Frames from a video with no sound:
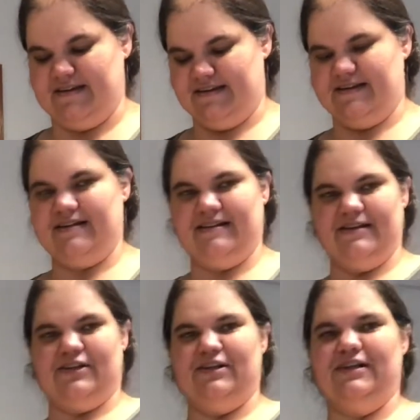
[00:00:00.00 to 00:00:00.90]

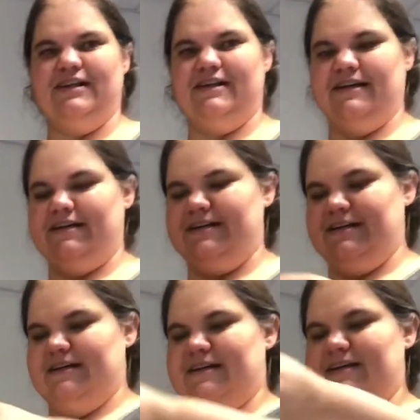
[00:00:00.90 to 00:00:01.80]

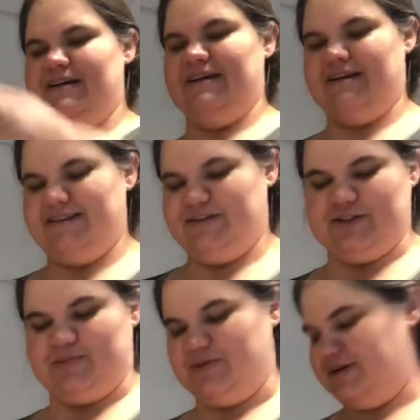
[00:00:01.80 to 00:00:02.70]
a little
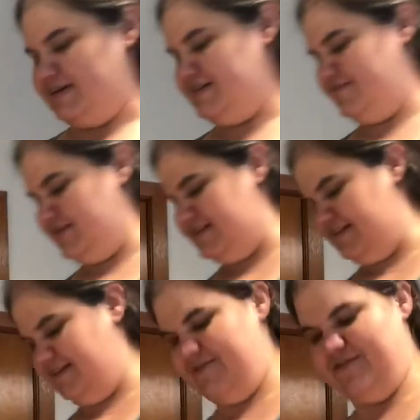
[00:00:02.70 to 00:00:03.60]
surprise every
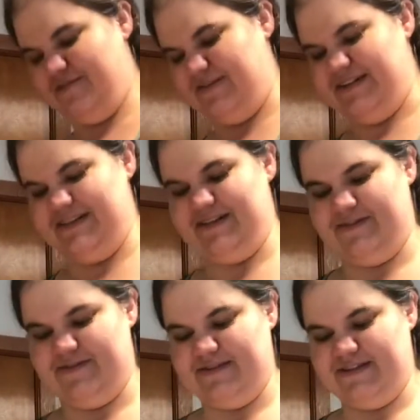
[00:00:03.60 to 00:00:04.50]
time for
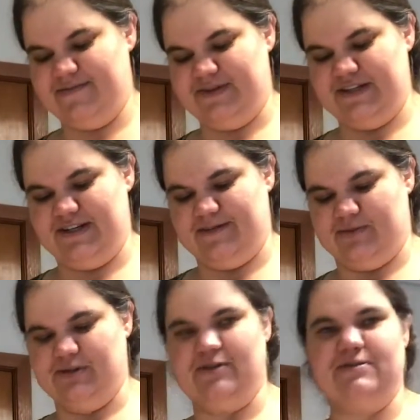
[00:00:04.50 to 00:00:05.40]
myself to see which animal
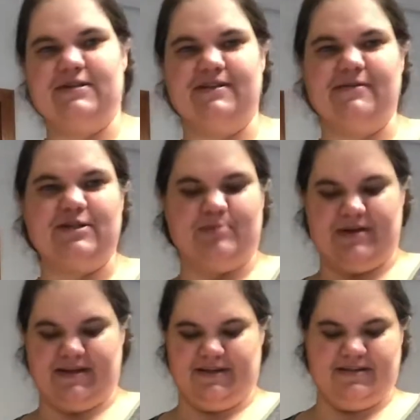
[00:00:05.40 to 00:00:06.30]
goes on which package.